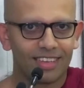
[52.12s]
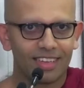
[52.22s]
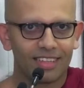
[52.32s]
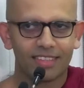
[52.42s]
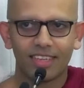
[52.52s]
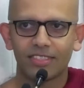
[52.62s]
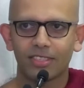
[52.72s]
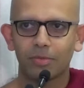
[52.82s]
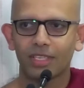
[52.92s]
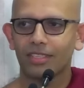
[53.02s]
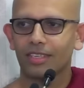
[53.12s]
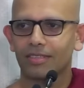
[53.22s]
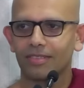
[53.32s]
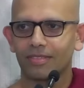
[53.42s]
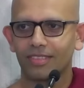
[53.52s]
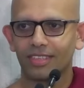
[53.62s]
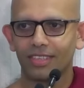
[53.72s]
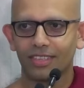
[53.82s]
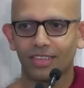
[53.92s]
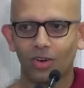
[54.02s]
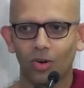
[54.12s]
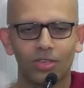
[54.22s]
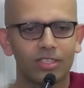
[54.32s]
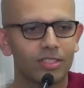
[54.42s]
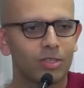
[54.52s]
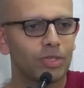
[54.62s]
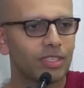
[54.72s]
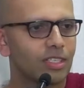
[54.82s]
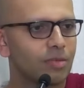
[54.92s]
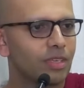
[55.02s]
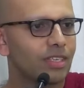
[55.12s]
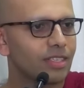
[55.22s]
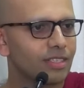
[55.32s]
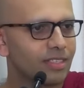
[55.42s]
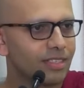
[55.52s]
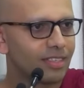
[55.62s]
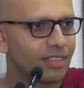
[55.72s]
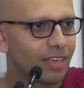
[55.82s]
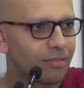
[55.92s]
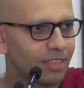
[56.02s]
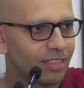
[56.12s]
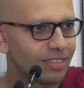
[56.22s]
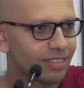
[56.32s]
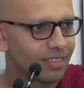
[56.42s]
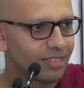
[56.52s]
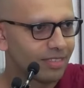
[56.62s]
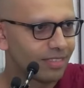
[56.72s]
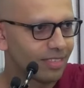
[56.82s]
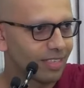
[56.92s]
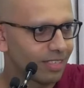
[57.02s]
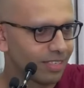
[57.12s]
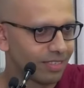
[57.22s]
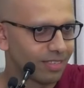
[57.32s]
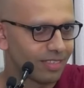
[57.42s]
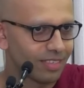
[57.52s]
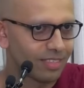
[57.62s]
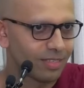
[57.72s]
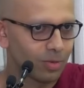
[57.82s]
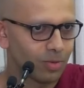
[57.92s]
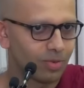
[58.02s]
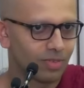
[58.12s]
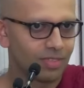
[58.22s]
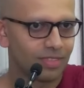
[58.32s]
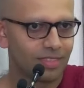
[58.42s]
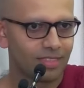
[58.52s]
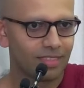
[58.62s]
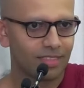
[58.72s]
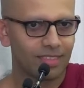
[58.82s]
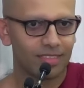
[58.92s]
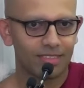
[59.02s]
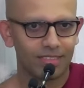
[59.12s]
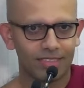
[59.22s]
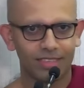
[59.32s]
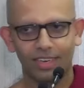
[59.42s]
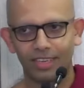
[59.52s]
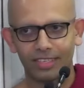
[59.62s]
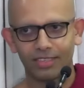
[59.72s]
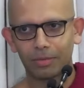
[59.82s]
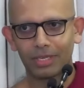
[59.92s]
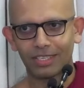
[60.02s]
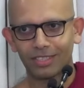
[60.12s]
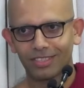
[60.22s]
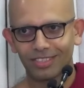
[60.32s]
And then that just means that the audience to which I speak is never certain. So this is like a repeat.